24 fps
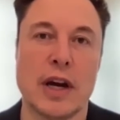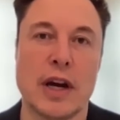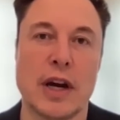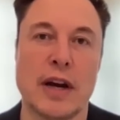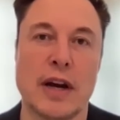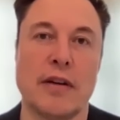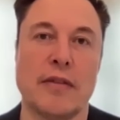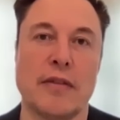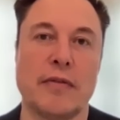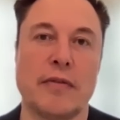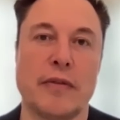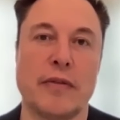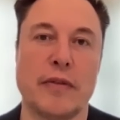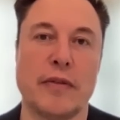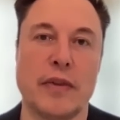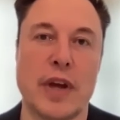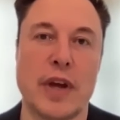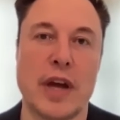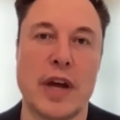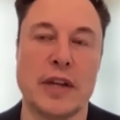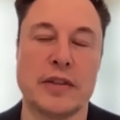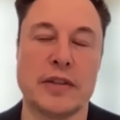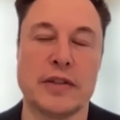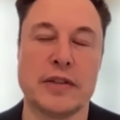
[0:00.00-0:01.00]
Um,
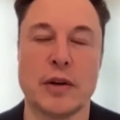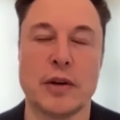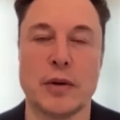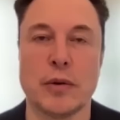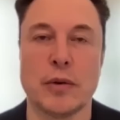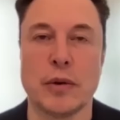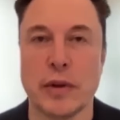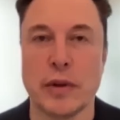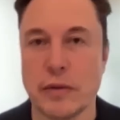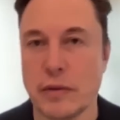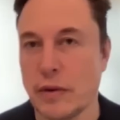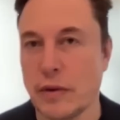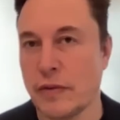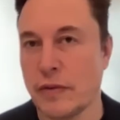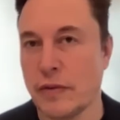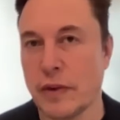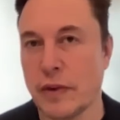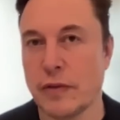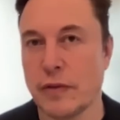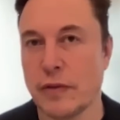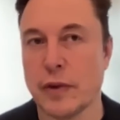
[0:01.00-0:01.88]
and so if they're,